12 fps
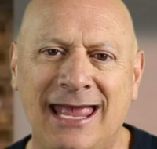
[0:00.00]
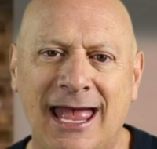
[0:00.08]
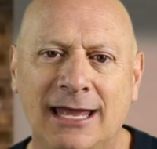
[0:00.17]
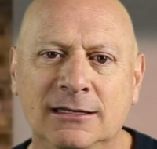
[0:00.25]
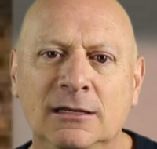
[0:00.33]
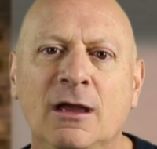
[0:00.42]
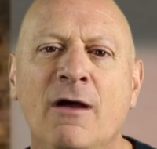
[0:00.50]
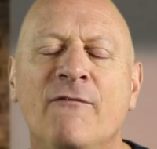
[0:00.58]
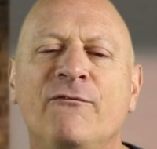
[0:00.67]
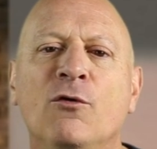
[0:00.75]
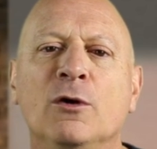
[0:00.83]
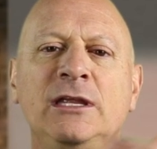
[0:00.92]
end
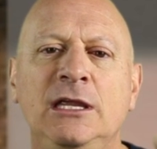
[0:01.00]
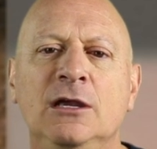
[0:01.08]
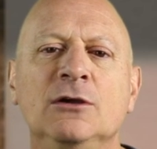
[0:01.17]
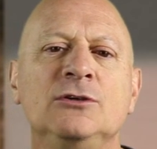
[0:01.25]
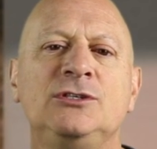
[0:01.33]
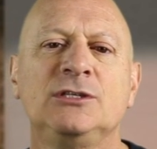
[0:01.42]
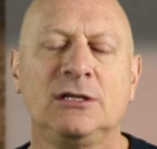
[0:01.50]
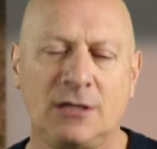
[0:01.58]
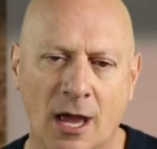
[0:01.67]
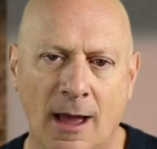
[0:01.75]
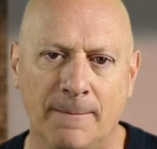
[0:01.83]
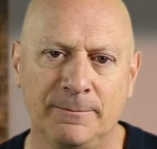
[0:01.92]
for years to
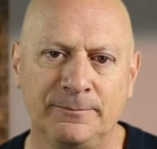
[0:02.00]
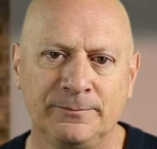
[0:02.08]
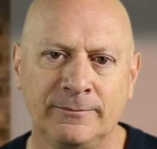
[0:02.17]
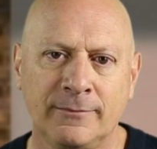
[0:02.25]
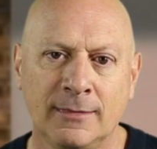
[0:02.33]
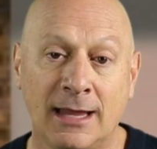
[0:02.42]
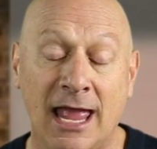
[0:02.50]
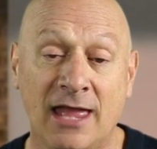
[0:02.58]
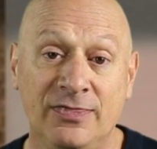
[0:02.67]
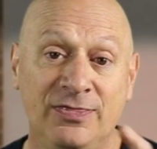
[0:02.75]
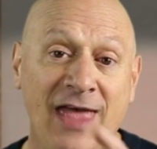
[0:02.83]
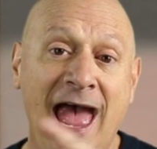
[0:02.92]
come.
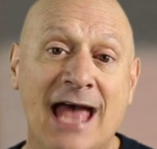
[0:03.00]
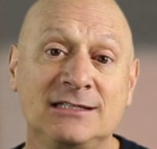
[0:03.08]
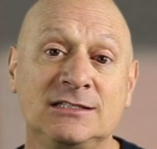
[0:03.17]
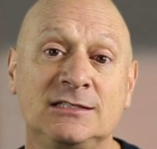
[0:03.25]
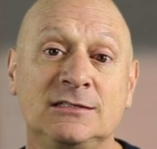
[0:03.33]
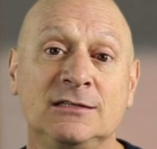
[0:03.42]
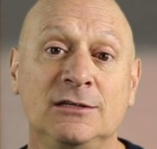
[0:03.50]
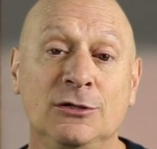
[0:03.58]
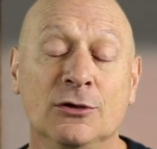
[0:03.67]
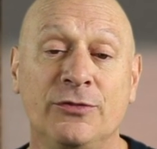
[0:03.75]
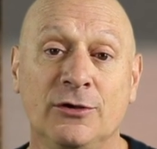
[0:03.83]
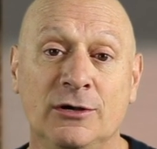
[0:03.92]
And that's
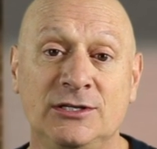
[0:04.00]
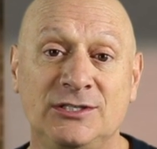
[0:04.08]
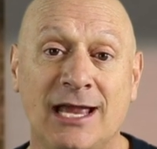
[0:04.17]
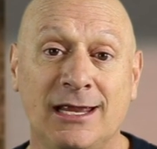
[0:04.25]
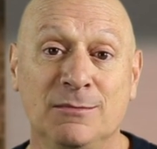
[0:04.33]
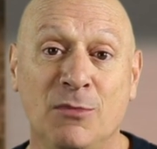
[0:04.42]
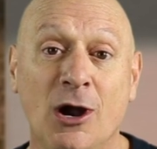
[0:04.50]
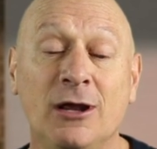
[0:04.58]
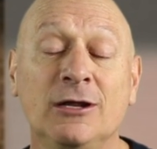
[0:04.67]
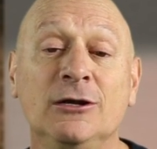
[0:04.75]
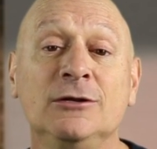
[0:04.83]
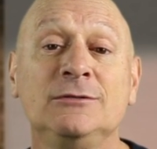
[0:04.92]
your thirty second
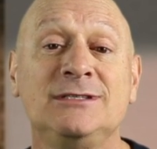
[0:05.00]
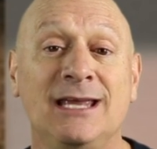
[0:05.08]
Marketer